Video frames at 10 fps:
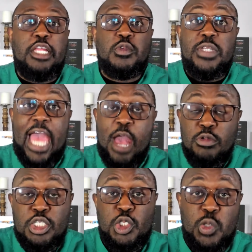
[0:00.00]
When I
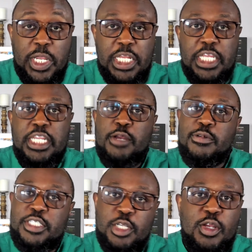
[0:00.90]
was training, there
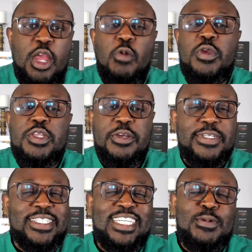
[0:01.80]
was a
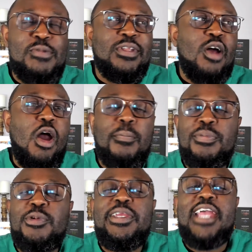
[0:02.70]
thing we would call
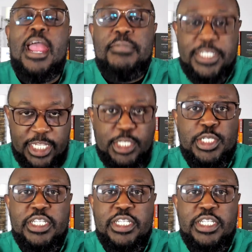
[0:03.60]
pre-hypertension.